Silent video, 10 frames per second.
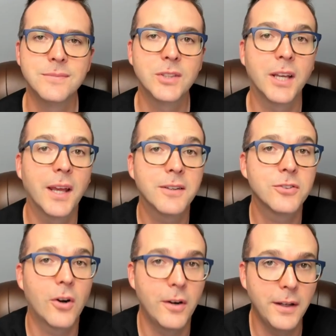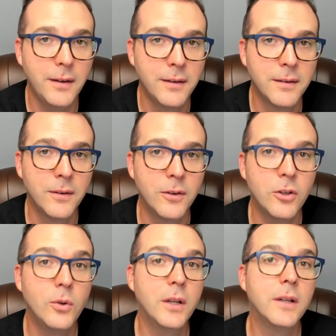To get started,
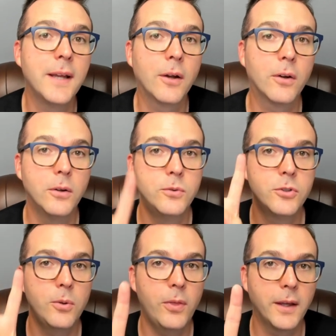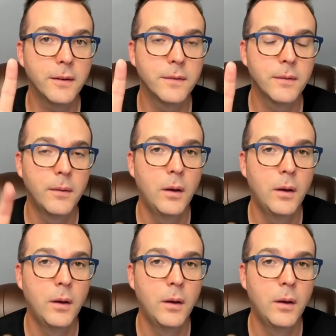you need to download two things.